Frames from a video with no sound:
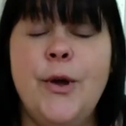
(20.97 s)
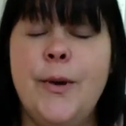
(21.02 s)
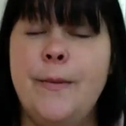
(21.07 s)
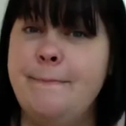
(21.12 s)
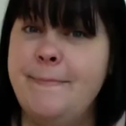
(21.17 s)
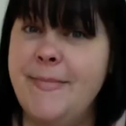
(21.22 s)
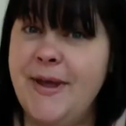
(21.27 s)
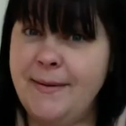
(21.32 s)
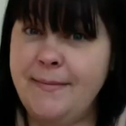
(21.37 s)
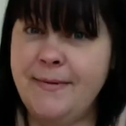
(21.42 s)

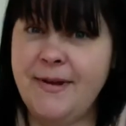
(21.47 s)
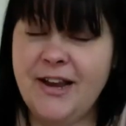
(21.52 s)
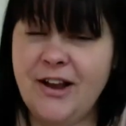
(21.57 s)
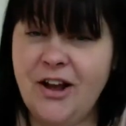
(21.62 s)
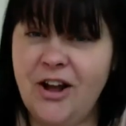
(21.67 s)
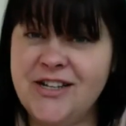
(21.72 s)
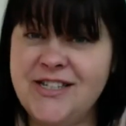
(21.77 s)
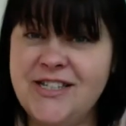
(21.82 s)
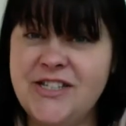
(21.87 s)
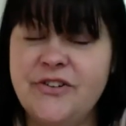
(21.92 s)
Maybe
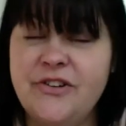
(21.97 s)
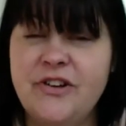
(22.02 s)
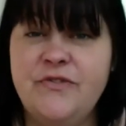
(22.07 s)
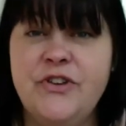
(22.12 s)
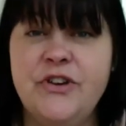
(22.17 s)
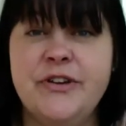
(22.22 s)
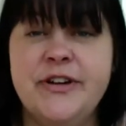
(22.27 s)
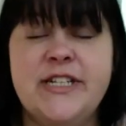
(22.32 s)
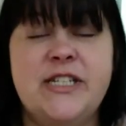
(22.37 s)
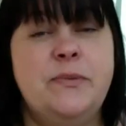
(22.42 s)
also if
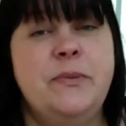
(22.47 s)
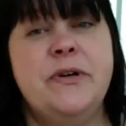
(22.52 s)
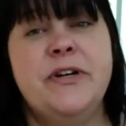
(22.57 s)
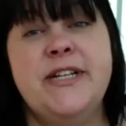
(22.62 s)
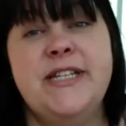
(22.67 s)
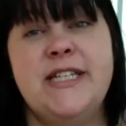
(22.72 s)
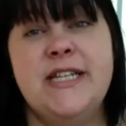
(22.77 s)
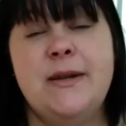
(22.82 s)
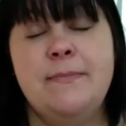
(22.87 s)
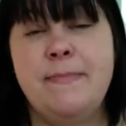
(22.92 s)
you're
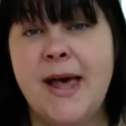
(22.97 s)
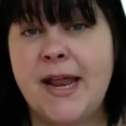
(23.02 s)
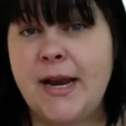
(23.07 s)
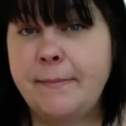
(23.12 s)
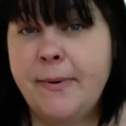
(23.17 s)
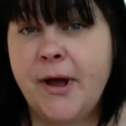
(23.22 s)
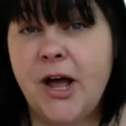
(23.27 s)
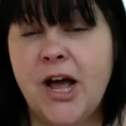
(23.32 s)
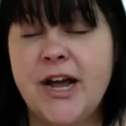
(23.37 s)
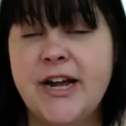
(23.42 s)
experiencing
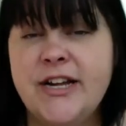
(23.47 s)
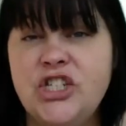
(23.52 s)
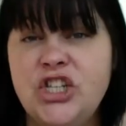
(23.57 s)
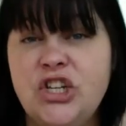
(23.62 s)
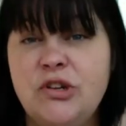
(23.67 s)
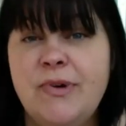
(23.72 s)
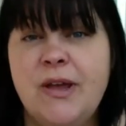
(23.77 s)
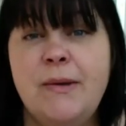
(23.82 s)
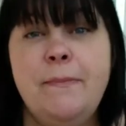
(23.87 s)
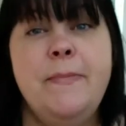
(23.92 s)
menopause,
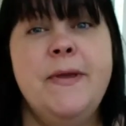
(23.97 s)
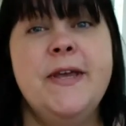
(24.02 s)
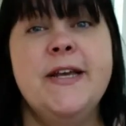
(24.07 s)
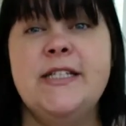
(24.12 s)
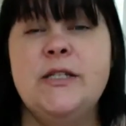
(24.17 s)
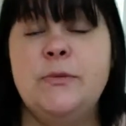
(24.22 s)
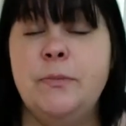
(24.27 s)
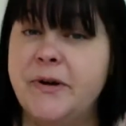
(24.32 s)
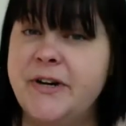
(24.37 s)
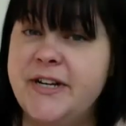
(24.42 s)
you might be
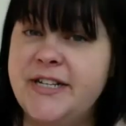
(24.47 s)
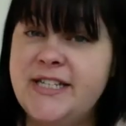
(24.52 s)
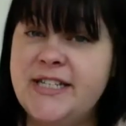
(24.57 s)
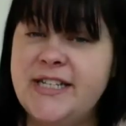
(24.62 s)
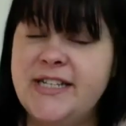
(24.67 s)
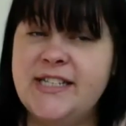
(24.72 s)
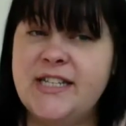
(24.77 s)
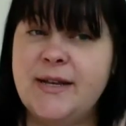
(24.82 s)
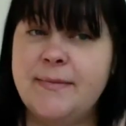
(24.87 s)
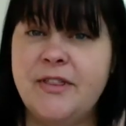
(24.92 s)

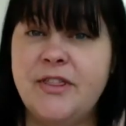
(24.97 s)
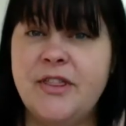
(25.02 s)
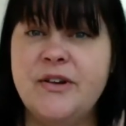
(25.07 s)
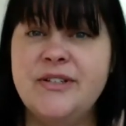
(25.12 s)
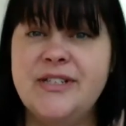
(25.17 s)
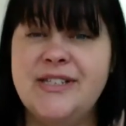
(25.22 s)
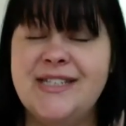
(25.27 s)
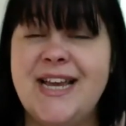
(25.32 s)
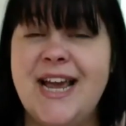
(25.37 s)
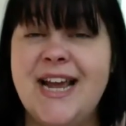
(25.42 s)
experiencing some of
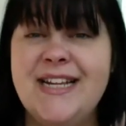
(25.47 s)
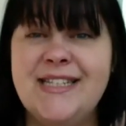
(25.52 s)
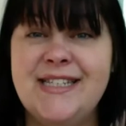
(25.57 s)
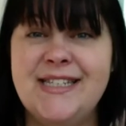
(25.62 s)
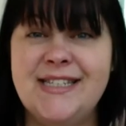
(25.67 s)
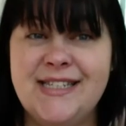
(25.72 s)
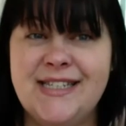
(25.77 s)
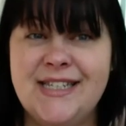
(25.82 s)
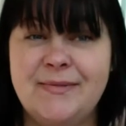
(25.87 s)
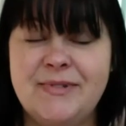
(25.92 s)
those signs
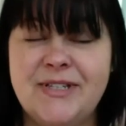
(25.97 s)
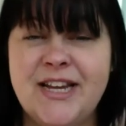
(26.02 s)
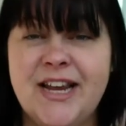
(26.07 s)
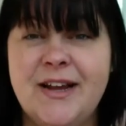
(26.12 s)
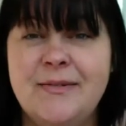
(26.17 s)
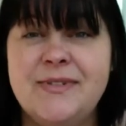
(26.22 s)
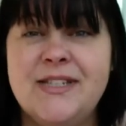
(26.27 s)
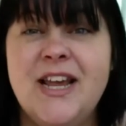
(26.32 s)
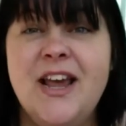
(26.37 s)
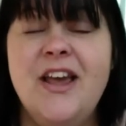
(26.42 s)
and
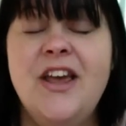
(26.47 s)
symptoms.